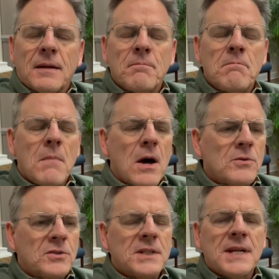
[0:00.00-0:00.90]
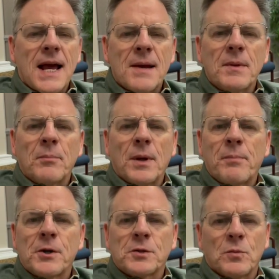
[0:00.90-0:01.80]
Most of the time, the
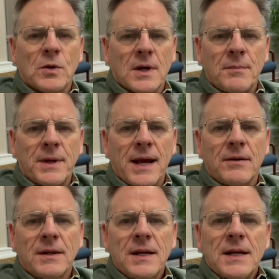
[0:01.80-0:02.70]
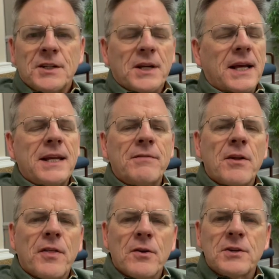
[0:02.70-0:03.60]
blood pressure will come down. Check it
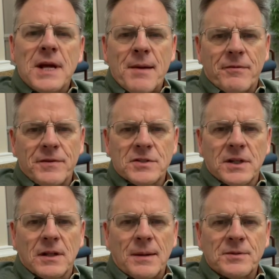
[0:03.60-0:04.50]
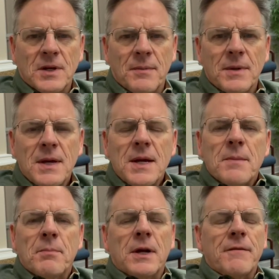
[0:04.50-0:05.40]
even a third time if it's still up some.
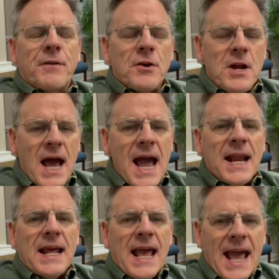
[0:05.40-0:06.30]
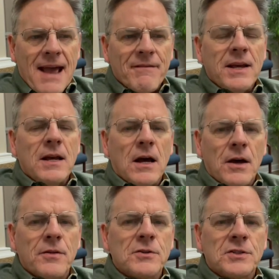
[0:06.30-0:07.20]
But if you're not having
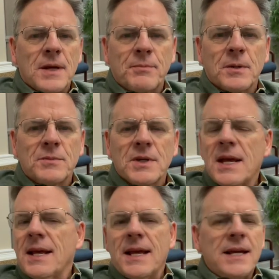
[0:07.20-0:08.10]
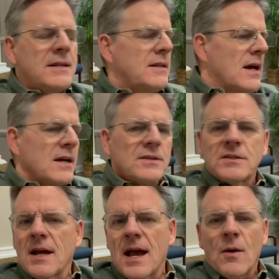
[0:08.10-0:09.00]
other symptoms, it
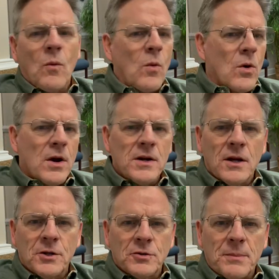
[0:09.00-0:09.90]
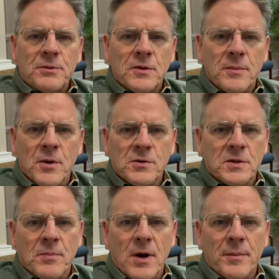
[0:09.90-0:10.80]
does not warrant a trip to the
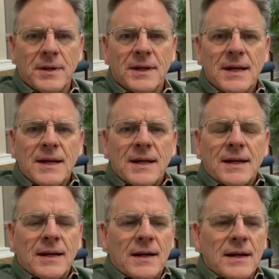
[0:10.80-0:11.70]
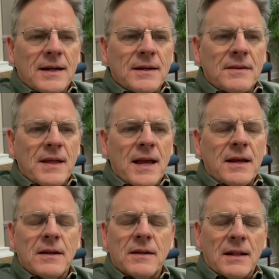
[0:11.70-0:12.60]
emergency department.
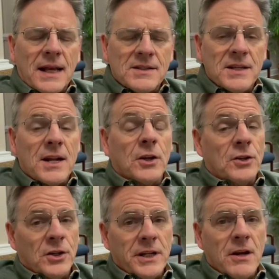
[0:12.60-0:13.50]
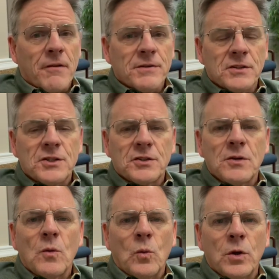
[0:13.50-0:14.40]
Like I said, a good ER
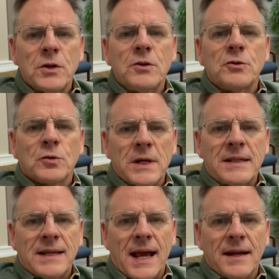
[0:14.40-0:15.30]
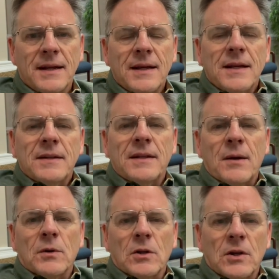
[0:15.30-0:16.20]
physician wouldn't treat that.
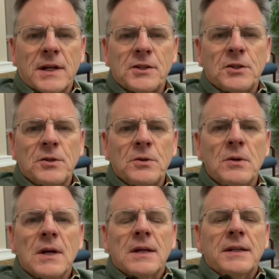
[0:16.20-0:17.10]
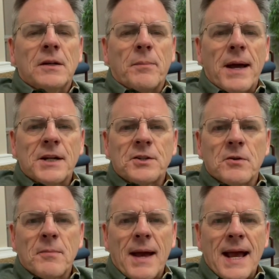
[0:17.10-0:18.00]
They would look at you, pat you
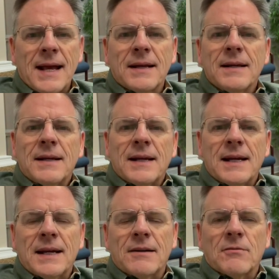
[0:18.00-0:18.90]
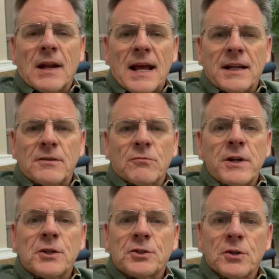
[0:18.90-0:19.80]
on the back and
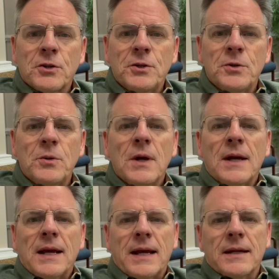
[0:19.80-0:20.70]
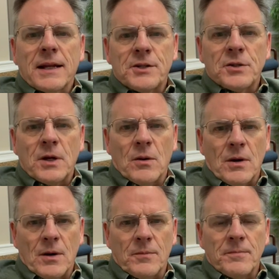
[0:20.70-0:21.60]
reassure you and let you go home.